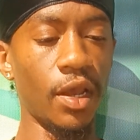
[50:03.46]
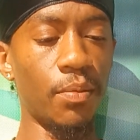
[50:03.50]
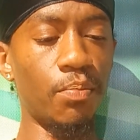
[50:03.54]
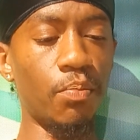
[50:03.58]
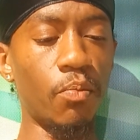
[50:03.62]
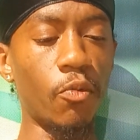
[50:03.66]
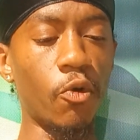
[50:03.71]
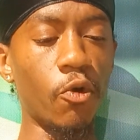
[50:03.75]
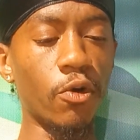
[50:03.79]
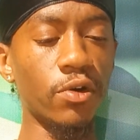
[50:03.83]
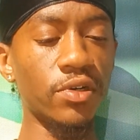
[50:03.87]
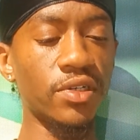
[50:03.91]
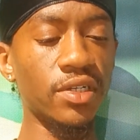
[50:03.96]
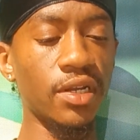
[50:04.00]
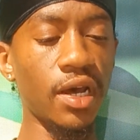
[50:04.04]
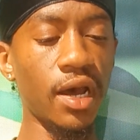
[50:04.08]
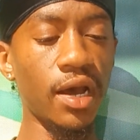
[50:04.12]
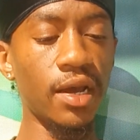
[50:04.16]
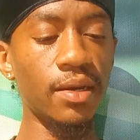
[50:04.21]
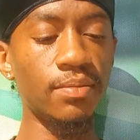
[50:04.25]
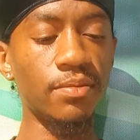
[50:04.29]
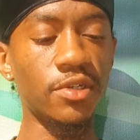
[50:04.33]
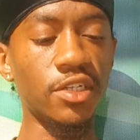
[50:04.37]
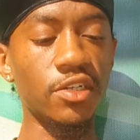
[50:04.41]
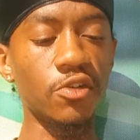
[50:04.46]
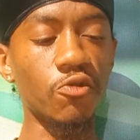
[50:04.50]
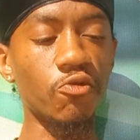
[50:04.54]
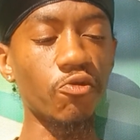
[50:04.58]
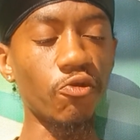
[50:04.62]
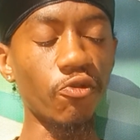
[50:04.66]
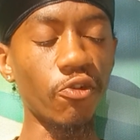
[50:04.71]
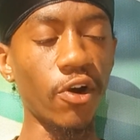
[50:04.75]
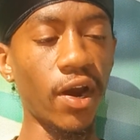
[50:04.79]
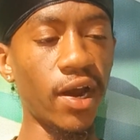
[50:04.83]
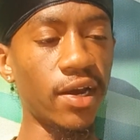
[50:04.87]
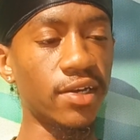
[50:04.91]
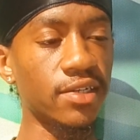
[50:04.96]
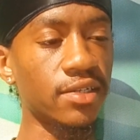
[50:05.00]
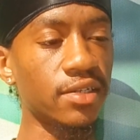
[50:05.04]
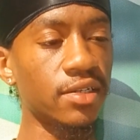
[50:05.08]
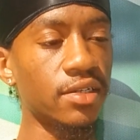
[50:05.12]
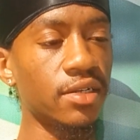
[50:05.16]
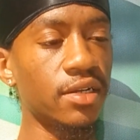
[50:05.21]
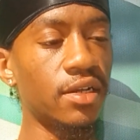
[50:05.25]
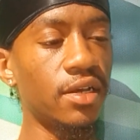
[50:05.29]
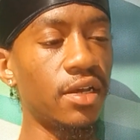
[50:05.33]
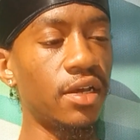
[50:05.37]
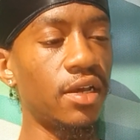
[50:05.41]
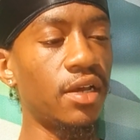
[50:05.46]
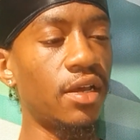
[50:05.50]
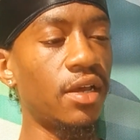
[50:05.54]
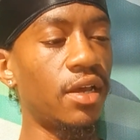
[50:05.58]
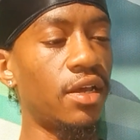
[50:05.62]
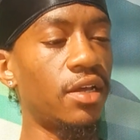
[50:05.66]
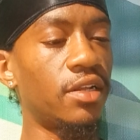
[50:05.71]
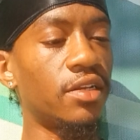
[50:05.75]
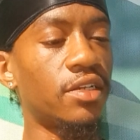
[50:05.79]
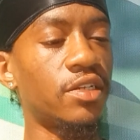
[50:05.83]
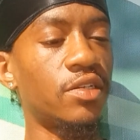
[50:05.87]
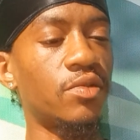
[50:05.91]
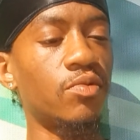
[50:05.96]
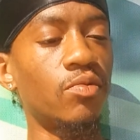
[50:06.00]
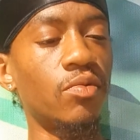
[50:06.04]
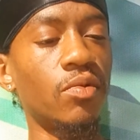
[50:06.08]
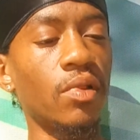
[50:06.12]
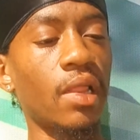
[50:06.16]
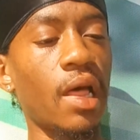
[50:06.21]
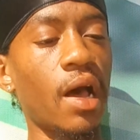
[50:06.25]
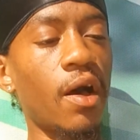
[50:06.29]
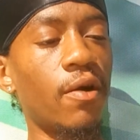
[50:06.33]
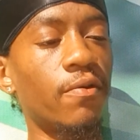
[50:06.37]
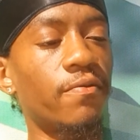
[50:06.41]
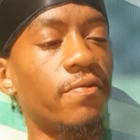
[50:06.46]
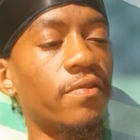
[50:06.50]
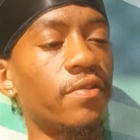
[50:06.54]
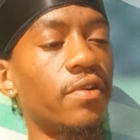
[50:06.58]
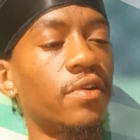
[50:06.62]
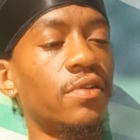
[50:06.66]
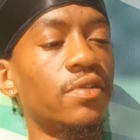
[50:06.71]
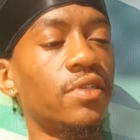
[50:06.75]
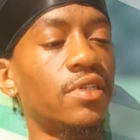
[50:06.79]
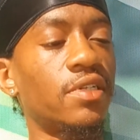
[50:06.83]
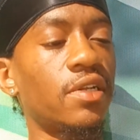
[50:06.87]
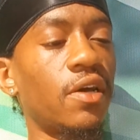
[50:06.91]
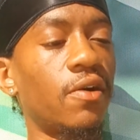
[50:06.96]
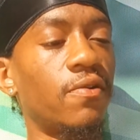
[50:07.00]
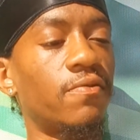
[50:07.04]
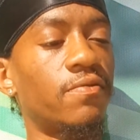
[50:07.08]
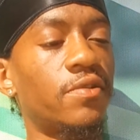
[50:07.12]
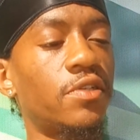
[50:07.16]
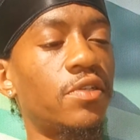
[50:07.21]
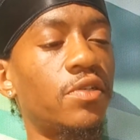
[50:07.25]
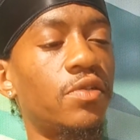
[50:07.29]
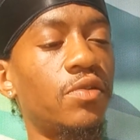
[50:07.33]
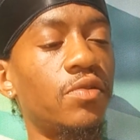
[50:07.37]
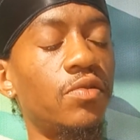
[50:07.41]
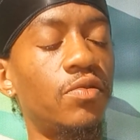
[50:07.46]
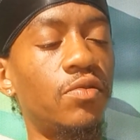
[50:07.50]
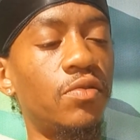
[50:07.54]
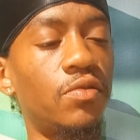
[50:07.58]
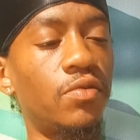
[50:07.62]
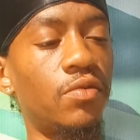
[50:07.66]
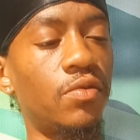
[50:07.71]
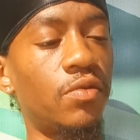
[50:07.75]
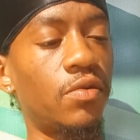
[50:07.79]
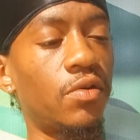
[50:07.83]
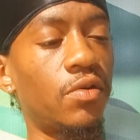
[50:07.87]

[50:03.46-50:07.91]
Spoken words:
More time to rest, to allow for yourself to